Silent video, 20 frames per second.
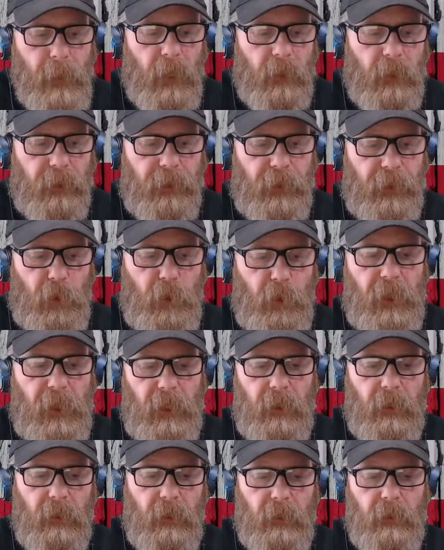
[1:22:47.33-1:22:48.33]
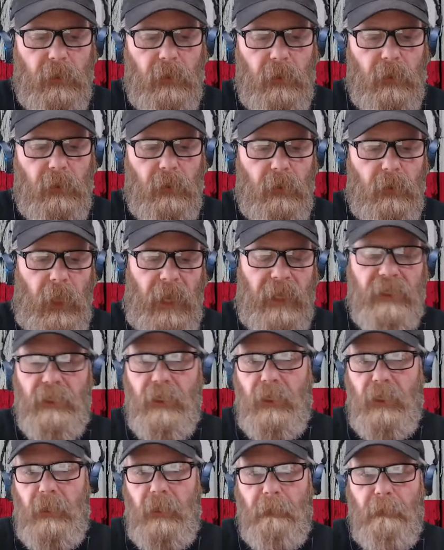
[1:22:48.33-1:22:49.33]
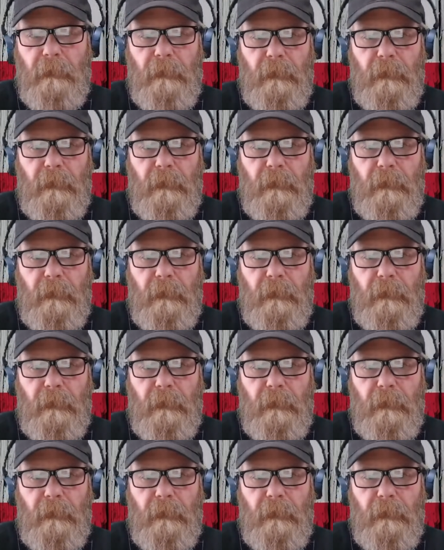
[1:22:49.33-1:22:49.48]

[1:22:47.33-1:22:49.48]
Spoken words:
30 last night.